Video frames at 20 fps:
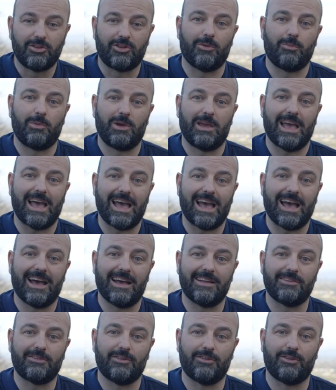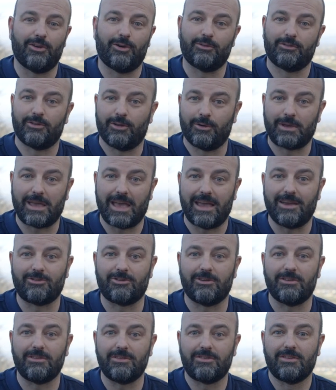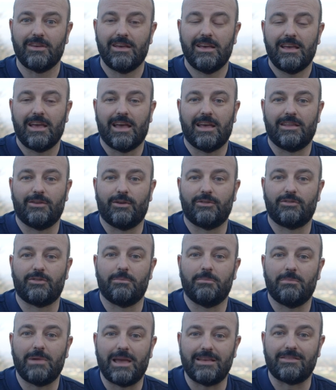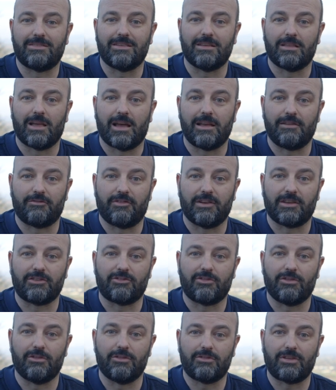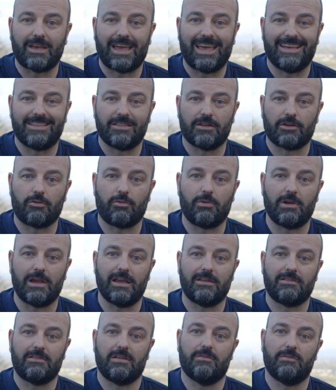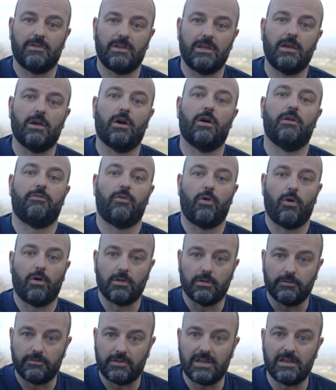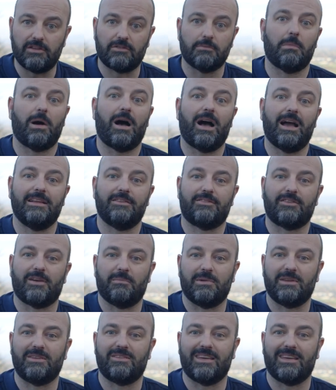that we had those locations and those amazing light fixtures and the creativity of all of these minds coming